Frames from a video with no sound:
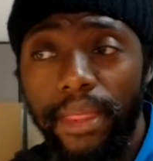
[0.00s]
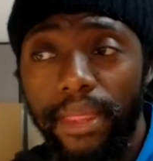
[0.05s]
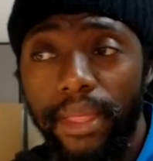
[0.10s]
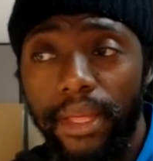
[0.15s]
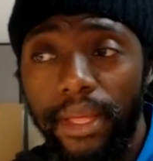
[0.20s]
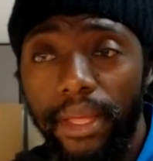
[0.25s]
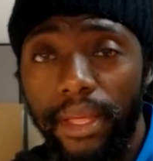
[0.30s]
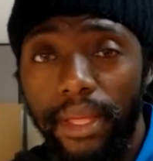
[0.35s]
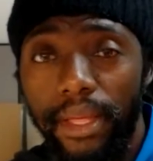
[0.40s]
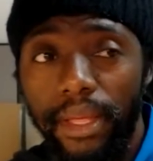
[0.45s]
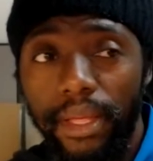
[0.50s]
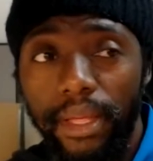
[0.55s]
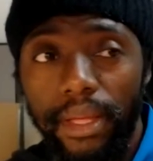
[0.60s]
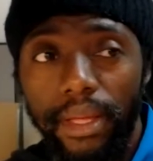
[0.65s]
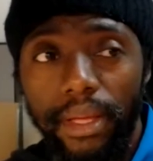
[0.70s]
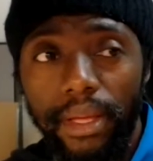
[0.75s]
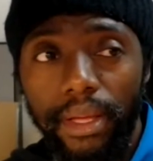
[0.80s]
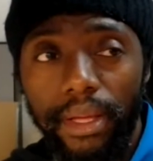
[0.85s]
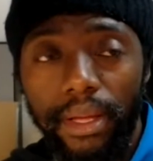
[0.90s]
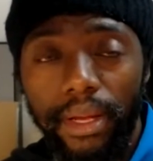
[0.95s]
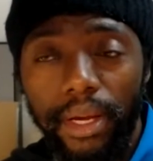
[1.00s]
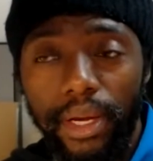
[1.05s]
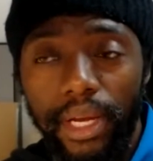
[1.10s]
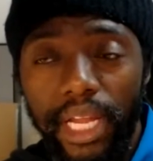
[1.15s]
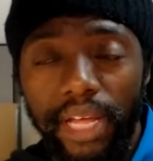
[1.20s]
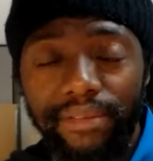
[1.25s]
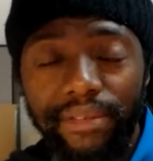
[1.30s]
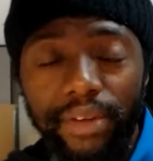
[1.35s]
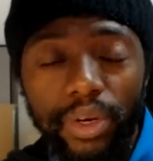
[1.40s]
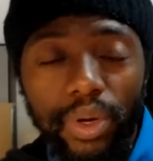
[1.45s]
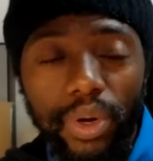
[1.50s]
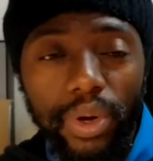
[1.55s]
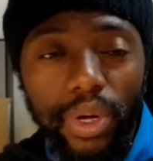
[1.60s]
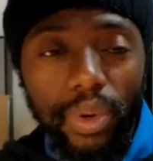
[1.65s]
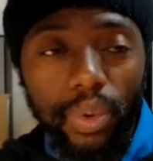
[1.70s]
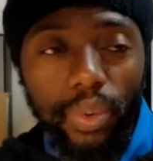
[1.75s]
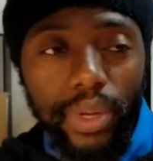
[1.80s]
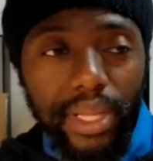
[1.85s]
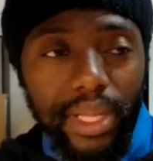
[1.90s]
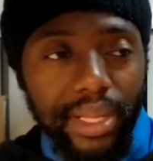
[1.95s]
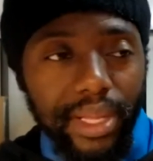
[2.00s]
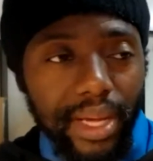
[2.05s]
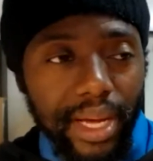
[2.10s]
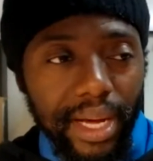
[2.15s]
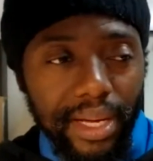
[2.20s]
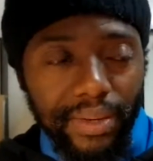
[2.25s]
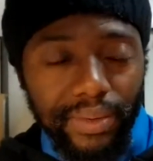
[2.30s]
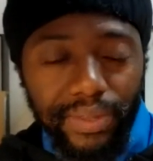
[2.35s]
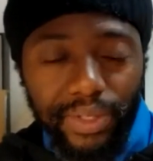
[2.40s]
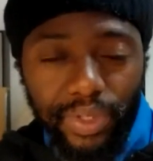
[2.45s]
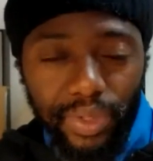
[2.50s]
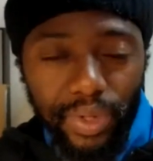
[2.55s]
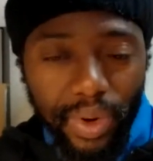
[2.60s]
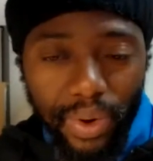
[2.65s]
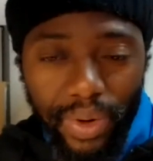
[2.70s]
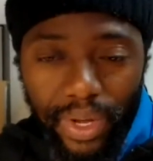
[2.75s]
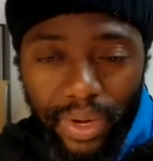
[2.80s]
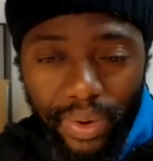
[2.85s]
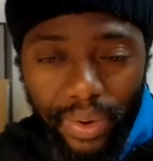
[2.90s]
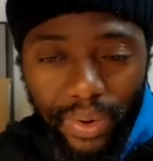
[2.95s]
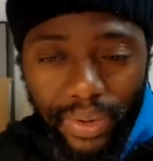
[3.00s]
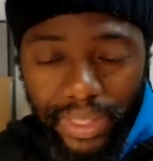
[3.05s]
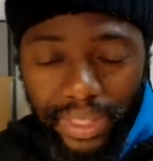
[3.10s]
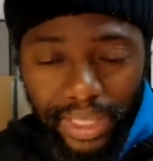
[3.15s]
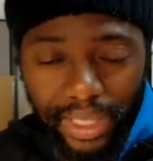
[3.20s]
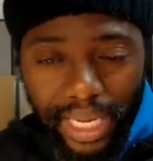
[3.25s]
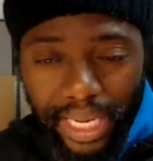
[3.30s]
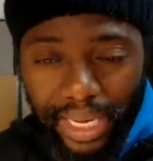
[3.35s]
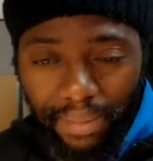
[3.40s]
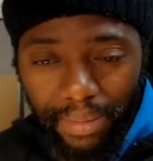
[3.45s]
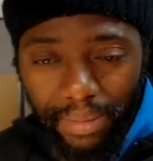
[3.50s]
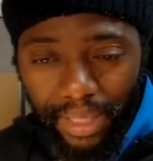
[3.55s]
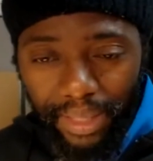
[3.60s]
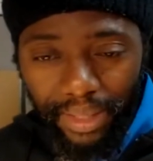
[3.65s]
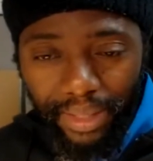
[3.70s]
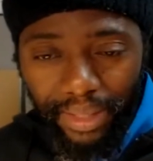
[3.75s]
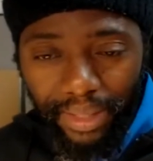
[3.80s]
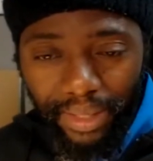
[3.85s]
the never knowing whether the country is going or is coming,